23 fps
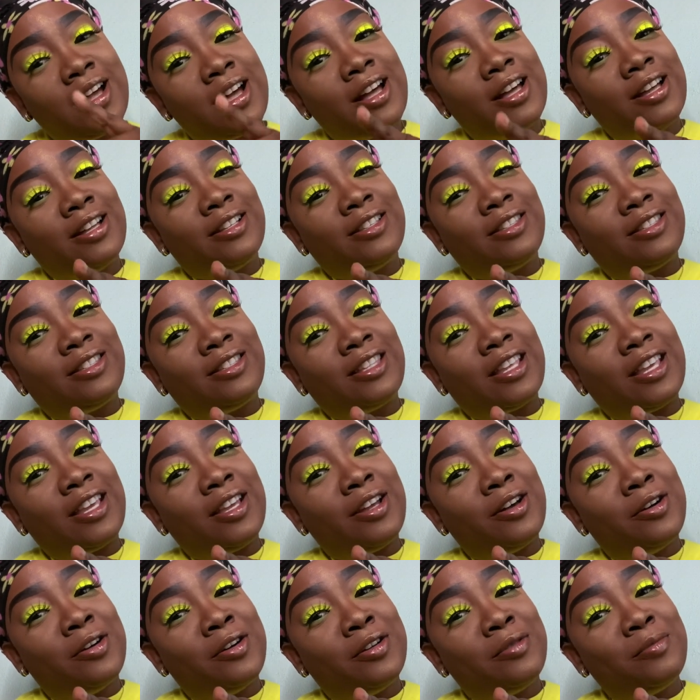stay
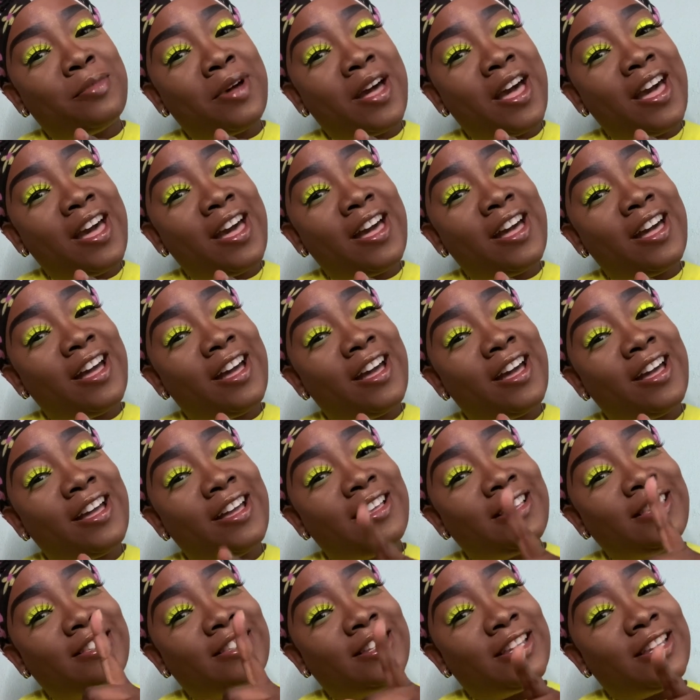on by, stay